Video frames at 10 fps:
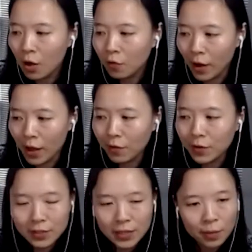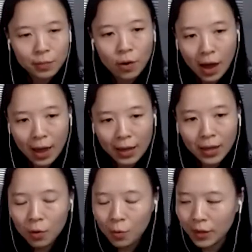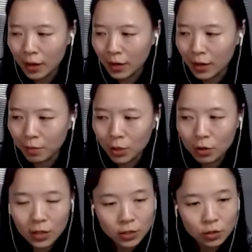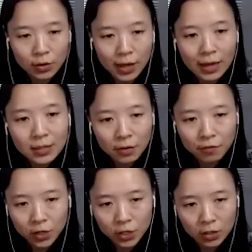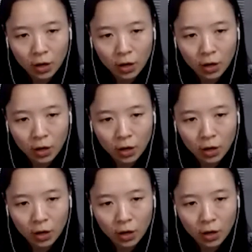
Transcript: for every sample i, we can compute a stochastic version